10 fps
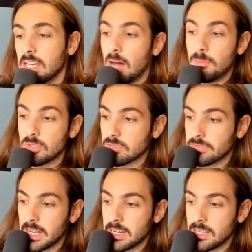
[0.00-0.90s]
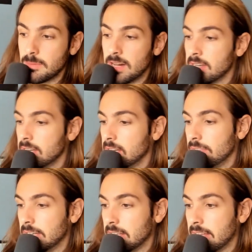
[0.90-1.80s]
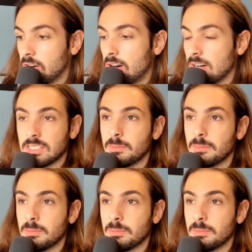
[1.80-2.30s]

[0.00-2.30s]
I'm also forgetting about the Atlanta Hawks.